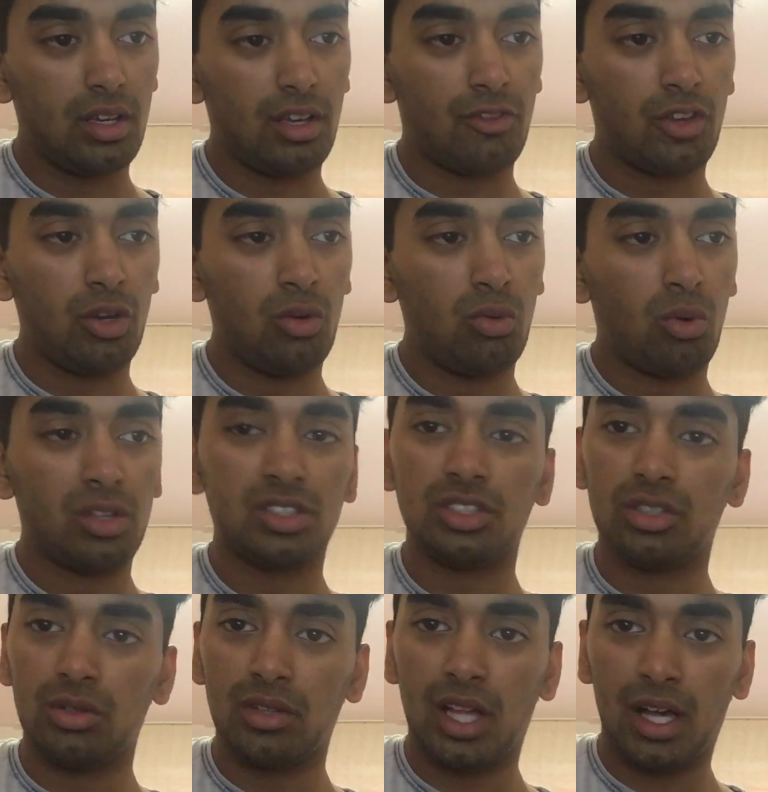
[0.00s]
If you want to
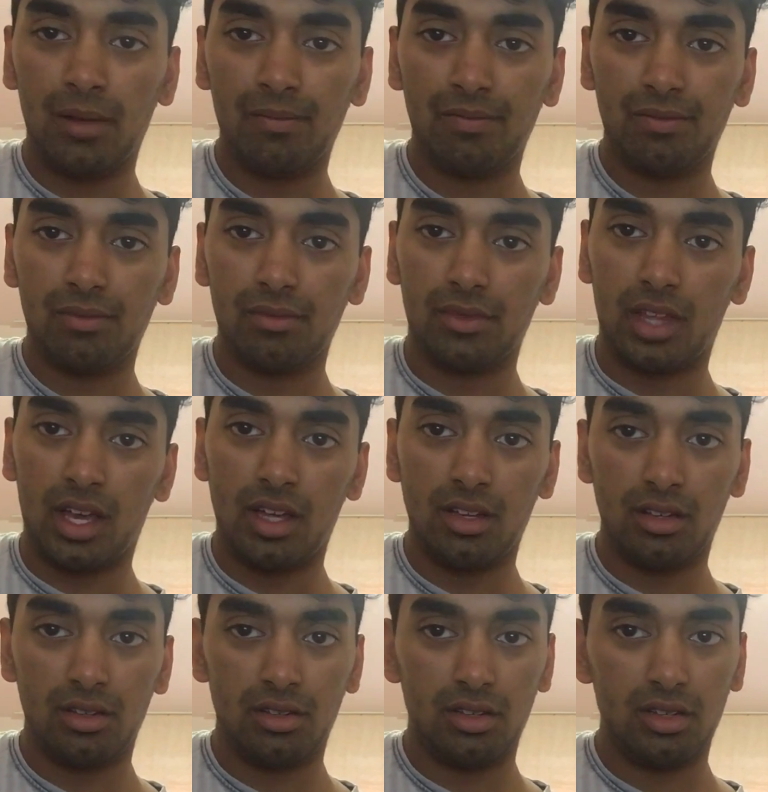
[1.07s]
do that,
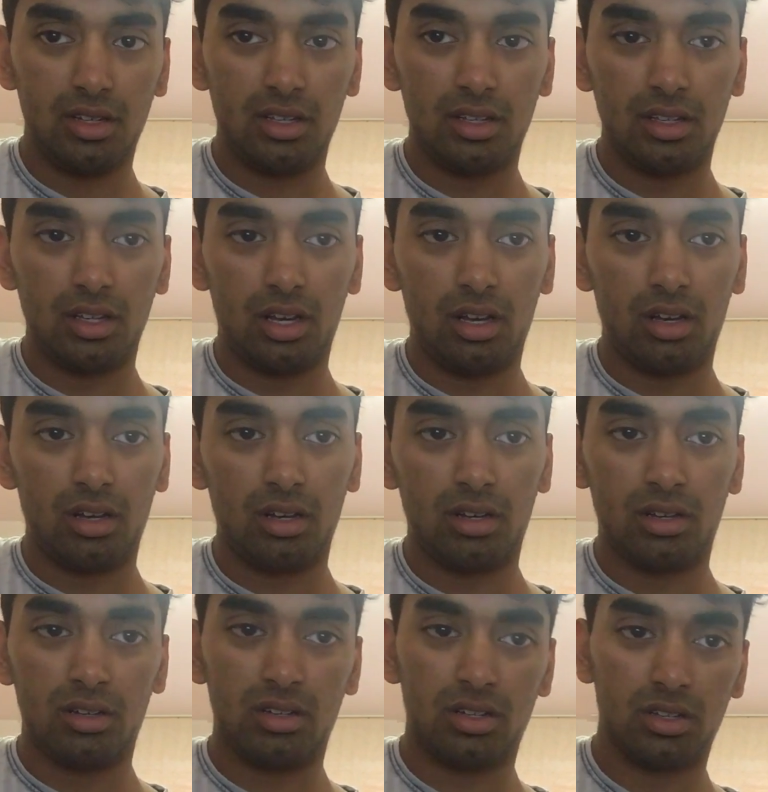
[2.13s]
then
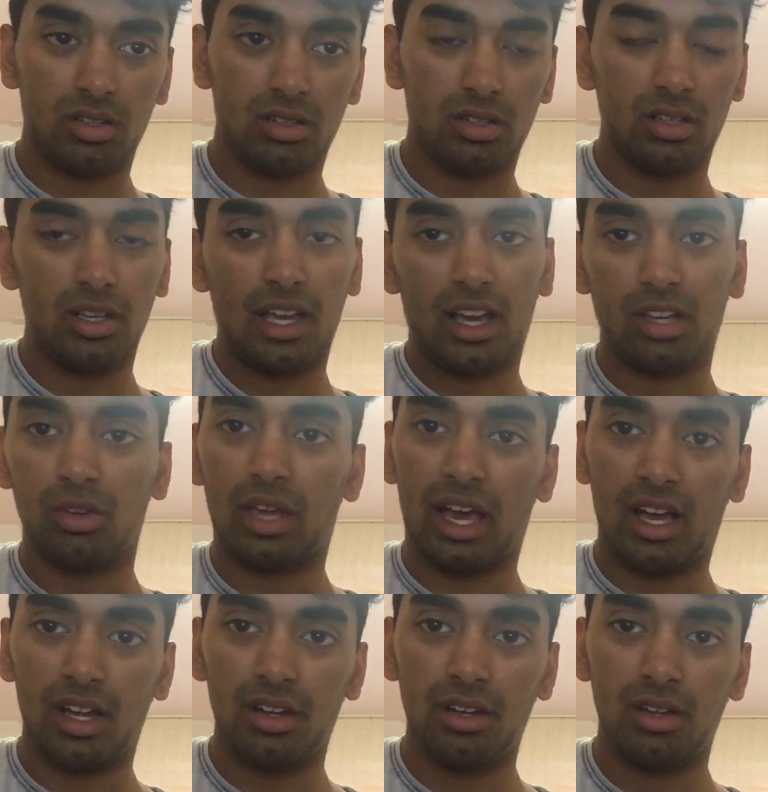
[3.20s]
yeah, you
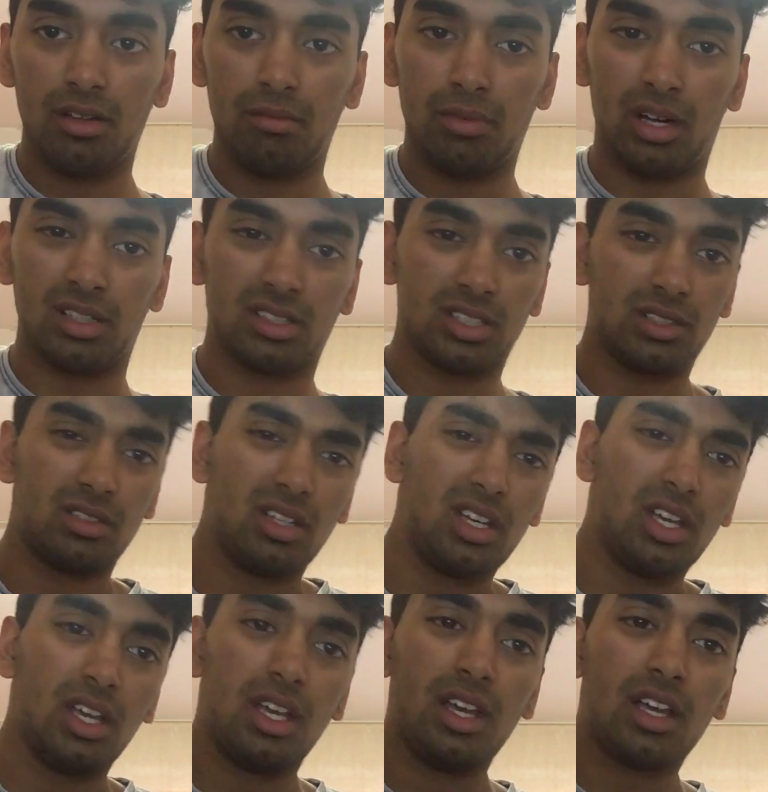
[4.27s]
can, but
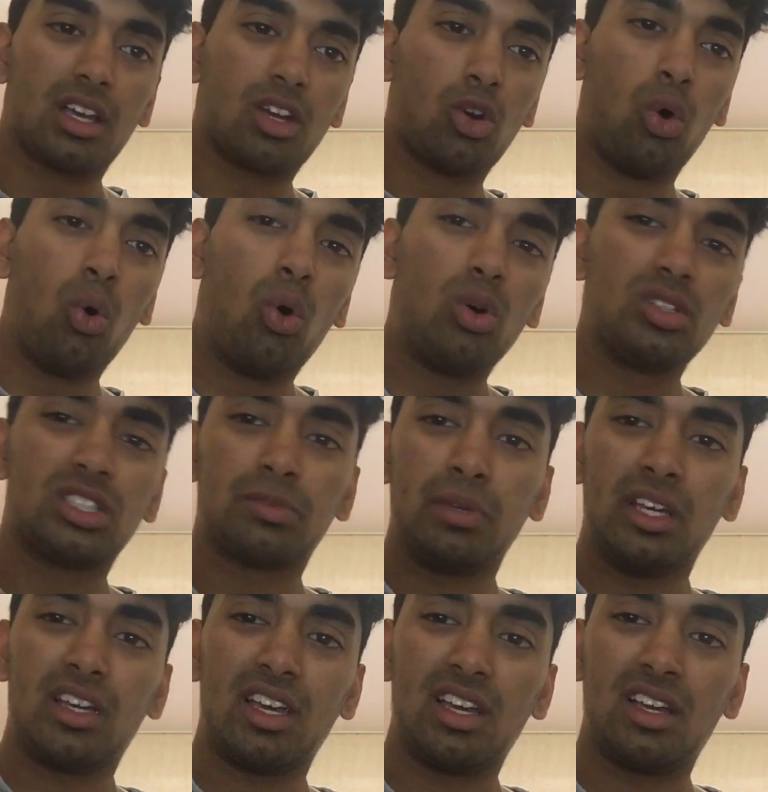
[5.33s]
chord
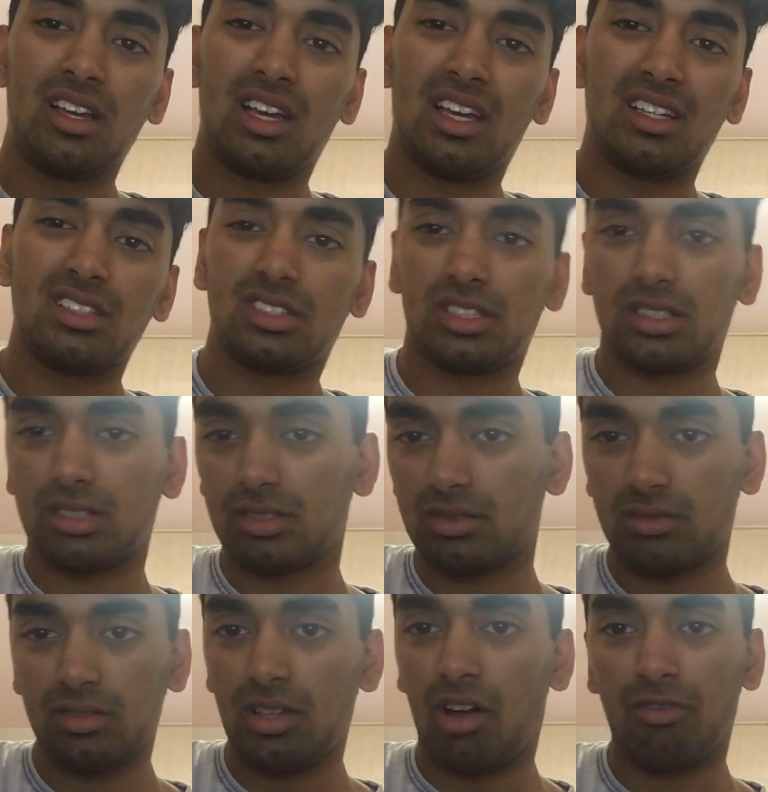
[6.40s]
speaking, it's
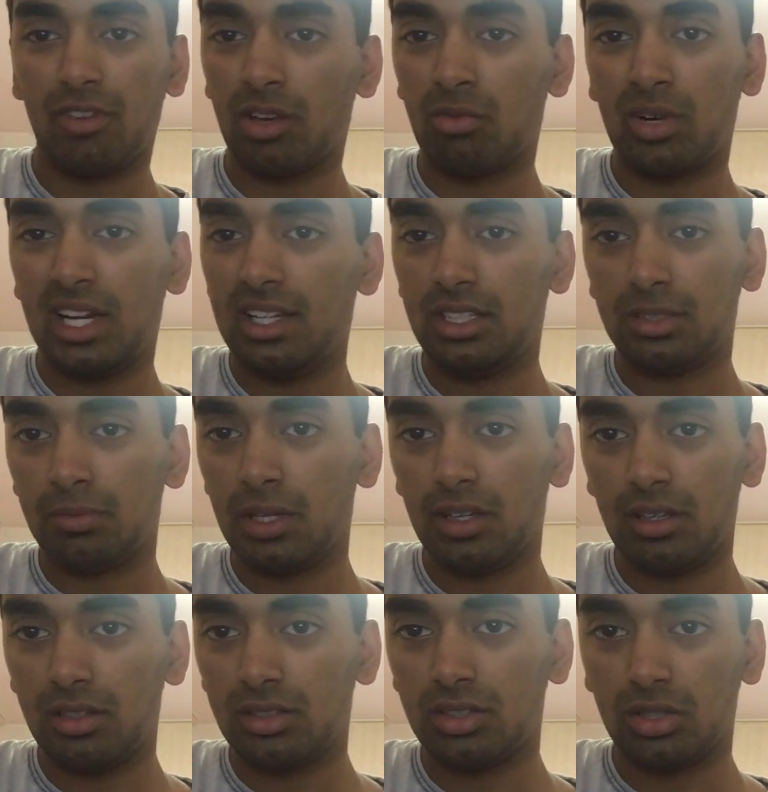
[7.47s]
nothing really to
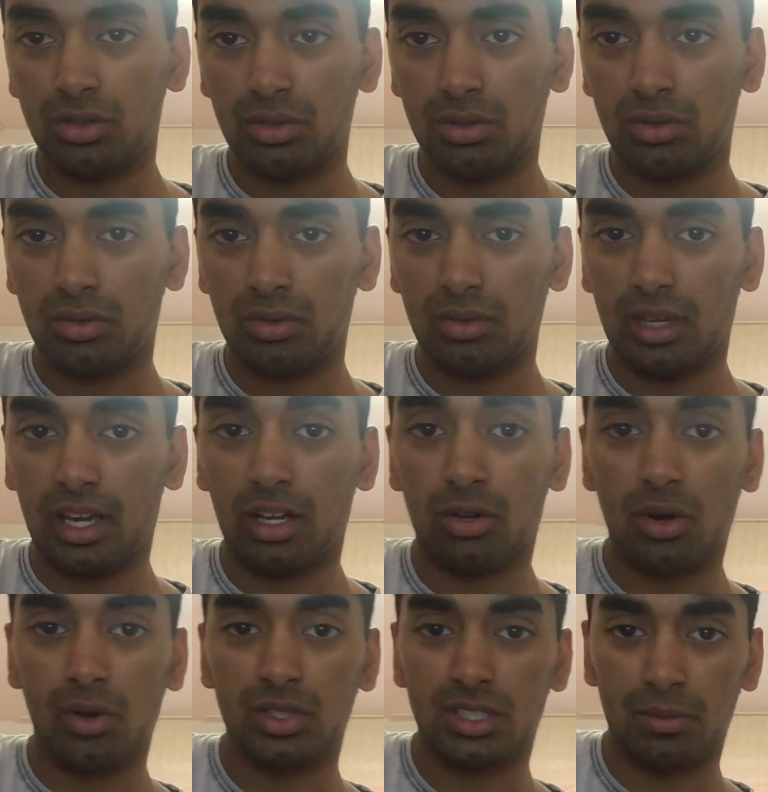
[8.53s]
be too
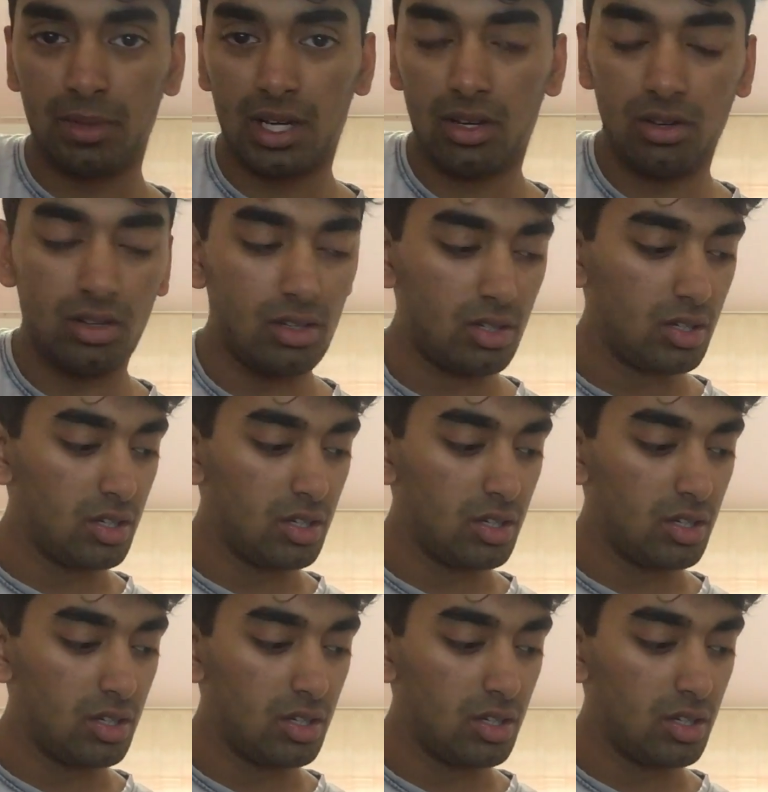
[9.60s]
engrossed about.